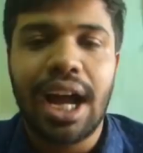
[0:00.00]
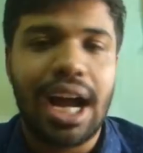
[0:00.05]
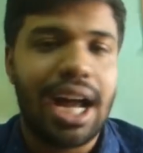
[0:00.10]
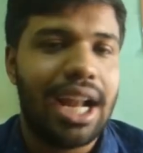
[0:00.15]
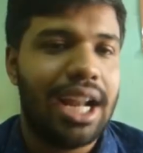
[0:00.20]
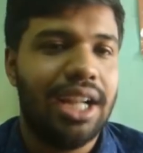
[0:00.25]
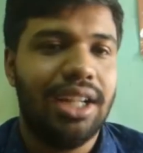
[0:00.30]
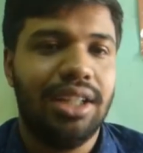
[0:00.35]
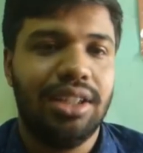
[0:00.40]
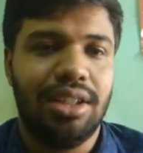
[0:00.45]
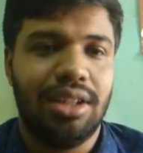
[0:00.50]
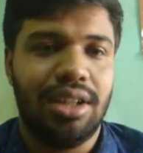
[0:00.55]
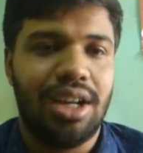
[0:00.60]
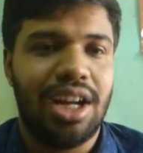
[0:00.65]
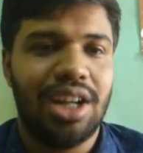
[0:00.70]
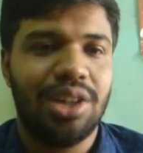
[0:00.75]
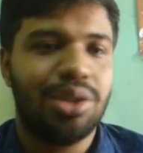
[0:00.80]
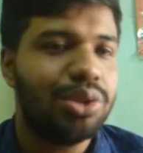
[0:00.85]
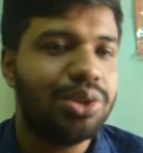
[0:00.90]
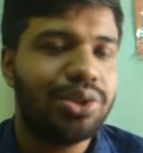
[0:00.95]
And
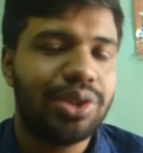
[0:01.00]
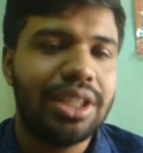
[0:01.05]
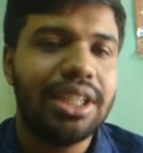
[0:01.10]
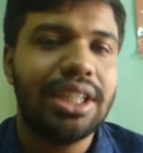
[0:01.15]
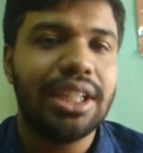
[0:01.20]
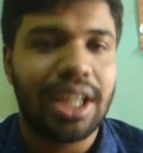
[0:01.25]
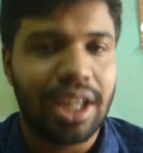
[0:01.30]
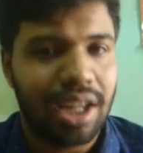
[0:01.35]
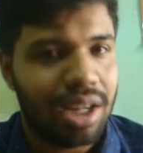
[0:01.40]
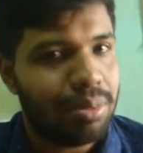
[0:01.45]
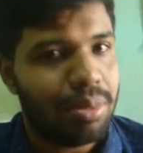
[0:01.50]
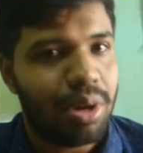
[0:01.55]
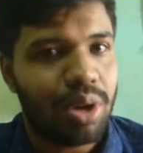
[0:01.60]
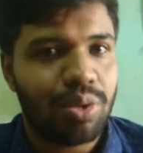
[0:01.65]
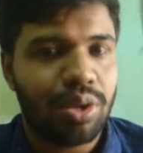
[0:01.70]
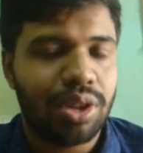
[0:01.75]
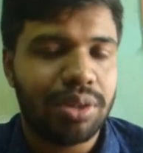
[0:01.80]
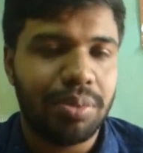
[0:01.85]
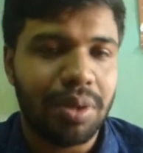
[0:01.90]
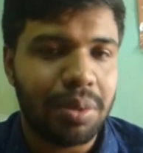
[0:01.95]
I don't really care
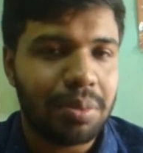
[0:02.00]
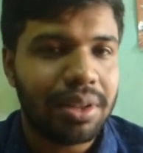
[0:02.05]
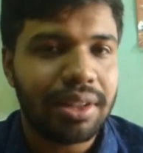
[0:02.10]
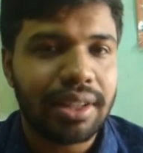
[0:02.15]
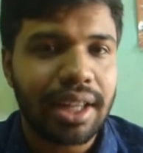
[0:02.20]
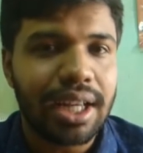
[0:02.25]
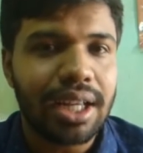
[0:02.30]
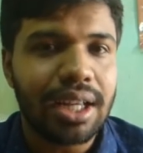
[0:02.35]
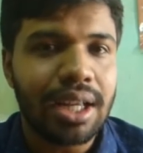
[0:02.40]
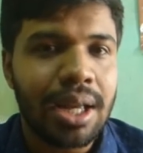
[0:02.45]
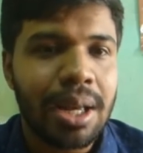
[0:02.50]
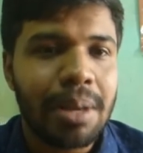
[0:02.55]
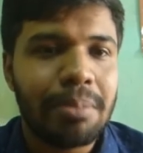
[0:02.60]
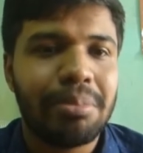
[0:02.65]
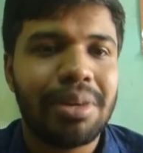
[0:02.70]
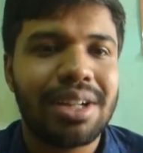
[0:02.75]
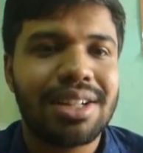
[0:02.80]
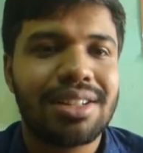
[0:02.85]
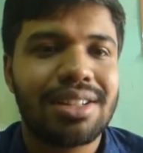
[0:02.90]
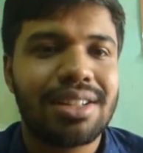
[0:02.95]
about what people think,
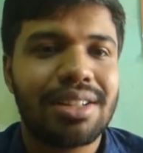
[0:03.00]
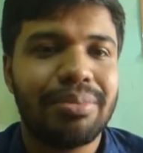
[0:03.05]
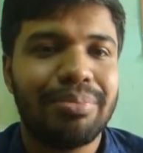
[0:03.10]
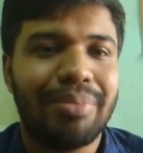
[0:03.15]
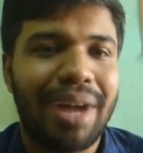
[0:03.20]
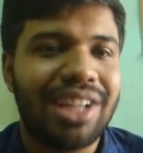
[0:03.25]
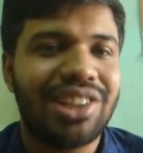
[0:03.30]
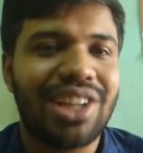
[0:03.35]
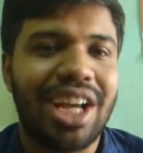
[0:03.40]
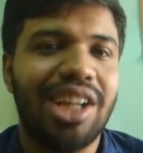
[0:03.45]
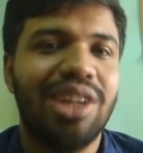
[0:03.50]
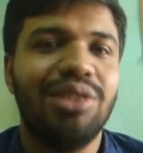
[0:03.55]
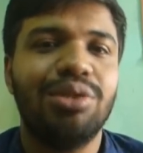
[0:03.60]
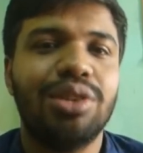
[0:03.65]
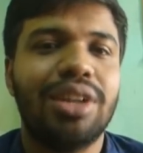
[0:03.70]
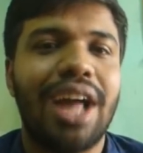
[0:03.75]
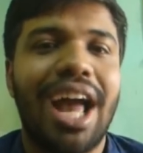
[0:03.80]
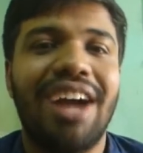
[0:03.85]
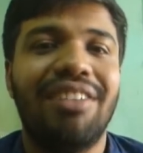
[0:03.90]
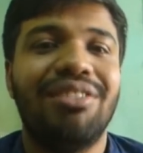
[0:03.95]
but my channel
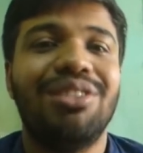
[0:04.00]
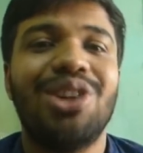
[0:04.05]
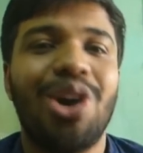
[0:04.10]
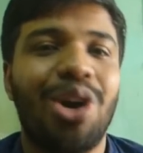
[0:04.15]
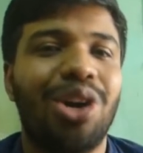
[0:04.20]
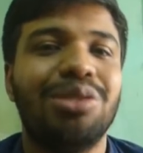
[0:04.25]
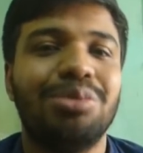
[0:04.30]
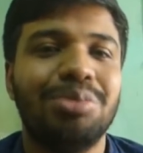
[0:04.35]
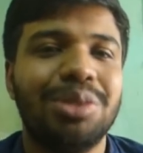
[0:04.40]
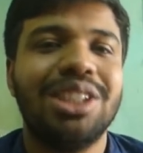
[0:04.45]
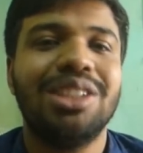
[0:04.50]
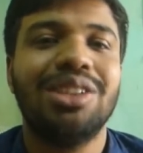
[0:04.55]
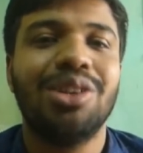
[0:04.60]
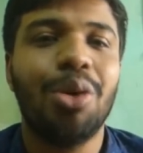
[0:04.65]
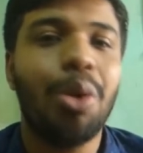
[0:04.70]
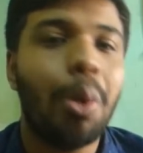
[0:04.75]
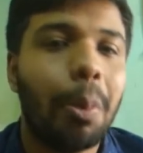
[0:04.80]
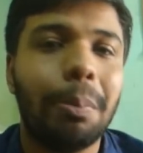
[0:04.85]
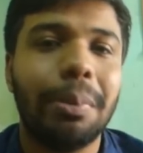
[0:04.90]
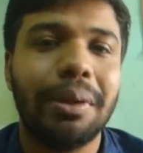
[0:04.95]
would have not been
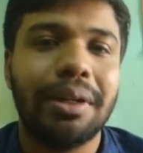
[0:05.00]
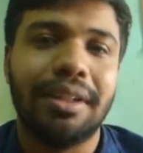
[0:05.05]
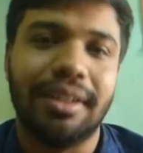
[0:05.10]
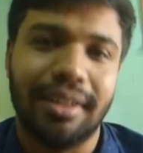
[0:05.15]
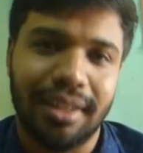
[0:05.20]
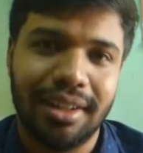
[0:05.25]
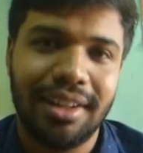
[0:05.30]
opened